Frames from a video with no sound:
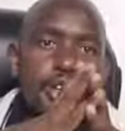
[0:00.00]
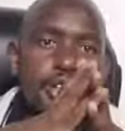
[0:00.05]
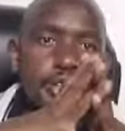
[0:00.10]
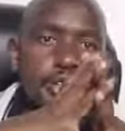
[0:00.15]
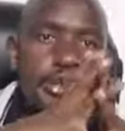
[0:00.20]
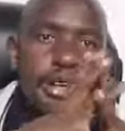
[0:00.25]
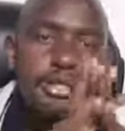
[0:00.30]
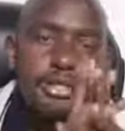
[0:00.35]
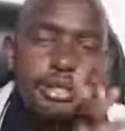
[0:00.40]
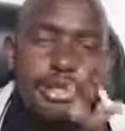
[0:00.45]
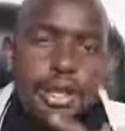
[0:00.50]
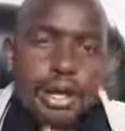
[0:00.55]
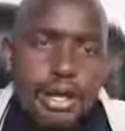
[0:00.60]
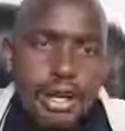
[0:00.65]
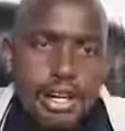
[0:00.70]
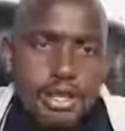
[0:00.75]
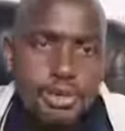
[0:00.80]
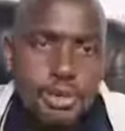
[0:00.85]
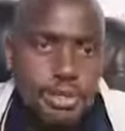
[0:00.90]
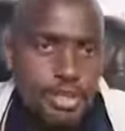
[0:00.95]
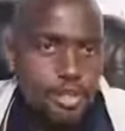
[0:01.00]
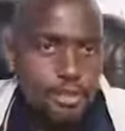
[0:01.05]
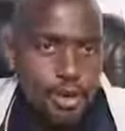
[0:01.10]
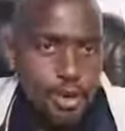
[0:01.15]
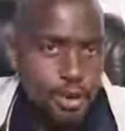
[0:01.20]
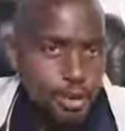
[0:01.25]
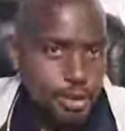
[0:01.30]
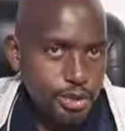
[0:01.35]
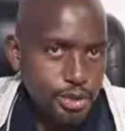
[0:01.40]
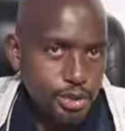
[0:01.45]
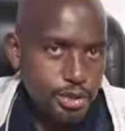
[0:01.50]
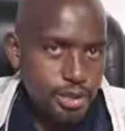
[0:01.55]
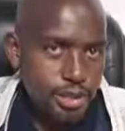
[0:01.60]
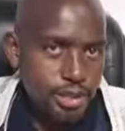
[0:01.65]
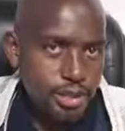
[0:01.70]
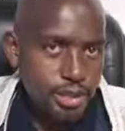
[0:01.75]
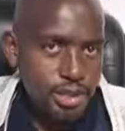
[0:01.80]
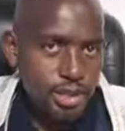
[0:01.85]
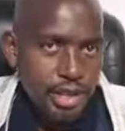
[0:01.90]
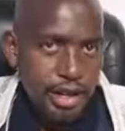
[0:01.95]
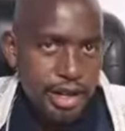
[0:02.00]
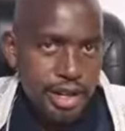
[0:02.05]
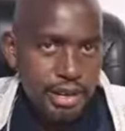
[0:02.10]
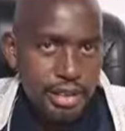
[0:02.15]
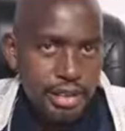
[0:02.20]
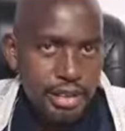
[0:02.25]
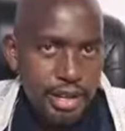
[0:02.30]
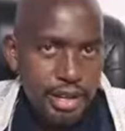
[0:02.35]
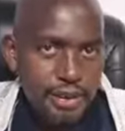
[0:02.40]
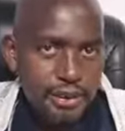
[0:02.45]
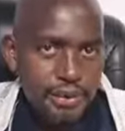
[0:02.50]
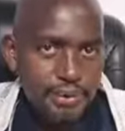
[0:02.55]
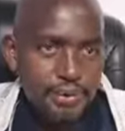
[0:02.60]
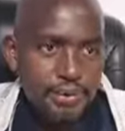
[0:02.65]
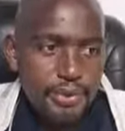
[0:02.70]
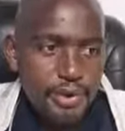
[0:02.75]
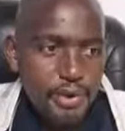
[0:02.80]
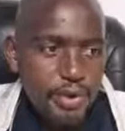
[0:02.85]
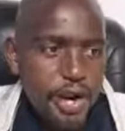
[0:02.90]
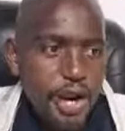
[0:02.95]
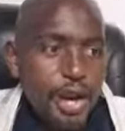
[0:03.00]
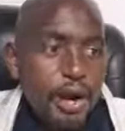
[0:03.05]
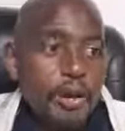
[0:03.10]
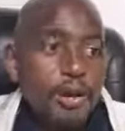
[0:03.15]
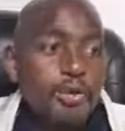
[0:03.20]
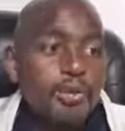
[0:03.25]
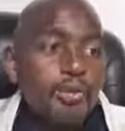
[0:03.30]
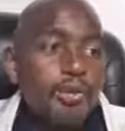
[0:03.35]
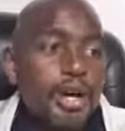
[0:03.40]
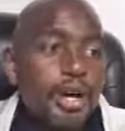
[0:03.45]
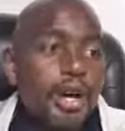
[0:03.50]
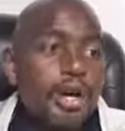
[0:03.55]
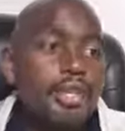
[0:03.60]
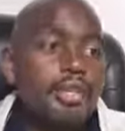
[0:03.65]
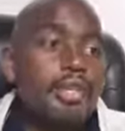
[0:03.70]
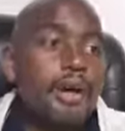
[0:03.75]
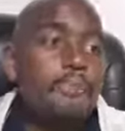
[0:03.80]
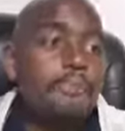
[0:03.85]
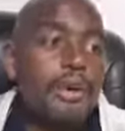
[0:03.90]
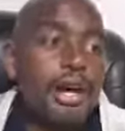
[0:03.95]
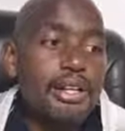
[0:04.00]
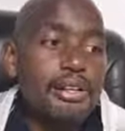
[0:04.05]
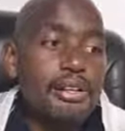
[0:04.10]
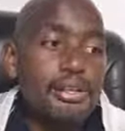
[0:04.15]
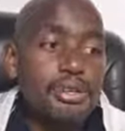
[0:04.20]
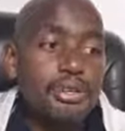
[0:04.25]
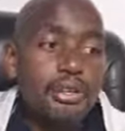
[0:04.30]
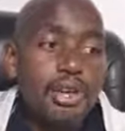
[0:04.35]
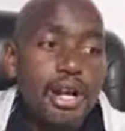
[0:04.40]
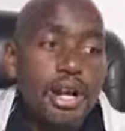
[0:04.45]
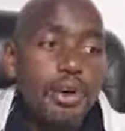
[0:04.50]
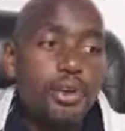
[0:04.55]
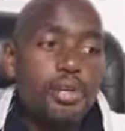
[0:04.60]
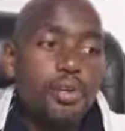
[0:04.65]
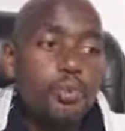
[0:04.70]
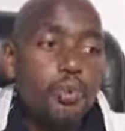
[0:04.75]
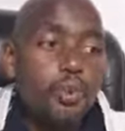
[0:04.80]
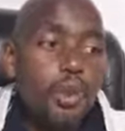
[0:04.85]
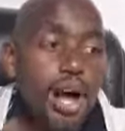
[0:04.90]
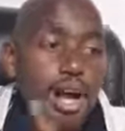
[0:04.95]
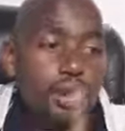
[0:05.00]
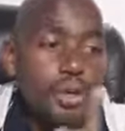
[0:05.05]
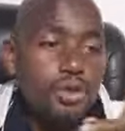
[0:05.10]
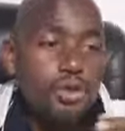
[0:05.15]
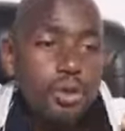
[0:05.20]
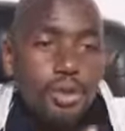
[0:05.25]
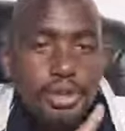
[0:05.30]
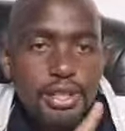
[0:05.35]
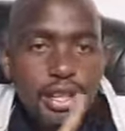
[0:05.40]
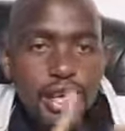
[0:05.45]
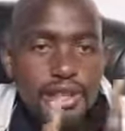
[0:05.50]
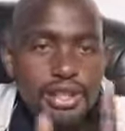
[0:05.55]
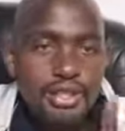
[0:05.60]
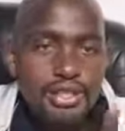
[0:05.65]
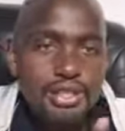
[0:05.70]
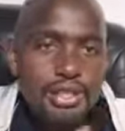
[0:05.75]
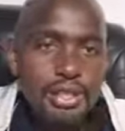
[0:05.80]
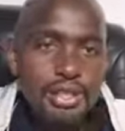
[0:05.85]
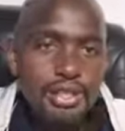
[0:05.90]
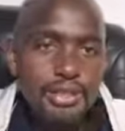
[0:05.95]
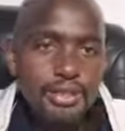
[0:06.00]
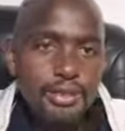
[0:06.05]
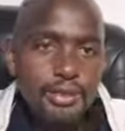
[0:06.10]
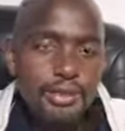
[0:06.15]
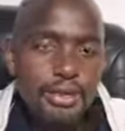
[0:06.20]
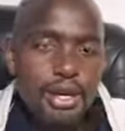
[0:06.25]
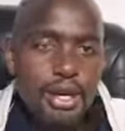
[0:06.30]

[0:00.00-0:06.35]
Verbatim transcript: You must realize whatever you're doing right now you are on either part. You are on one or the other side.